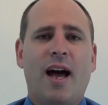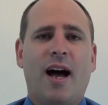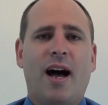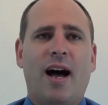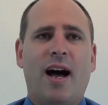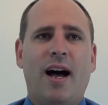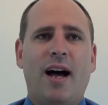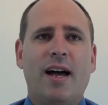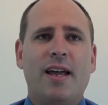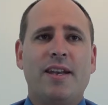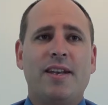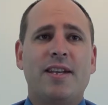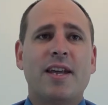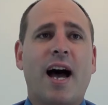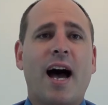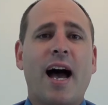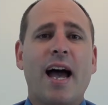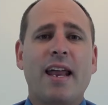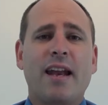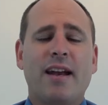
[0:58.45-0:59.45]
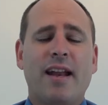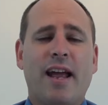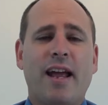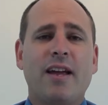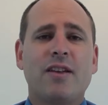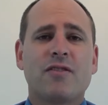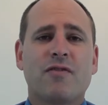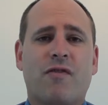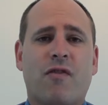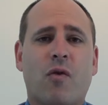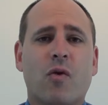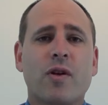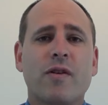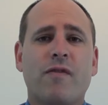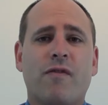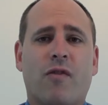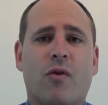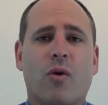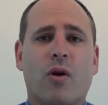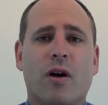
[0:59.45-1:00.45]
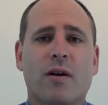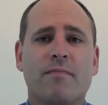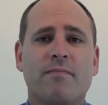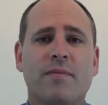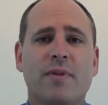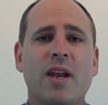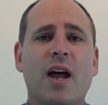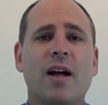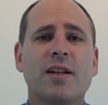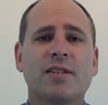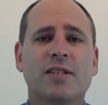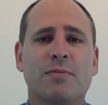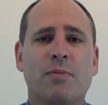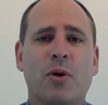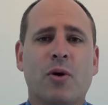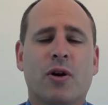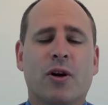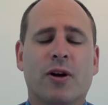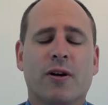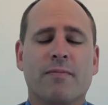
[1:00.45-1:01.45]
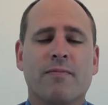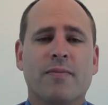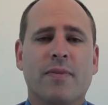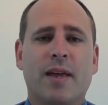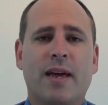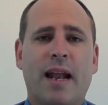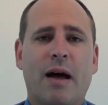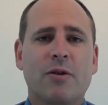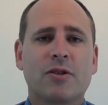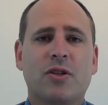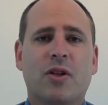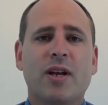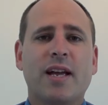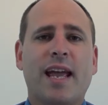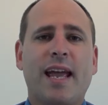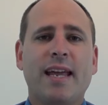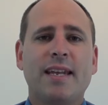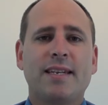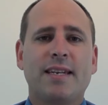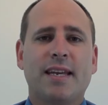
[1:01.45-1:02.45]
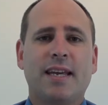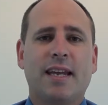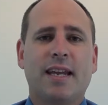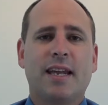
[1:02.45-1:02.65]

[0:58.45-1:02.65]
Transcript: Died at age 44, non-smoker, and I was only 18.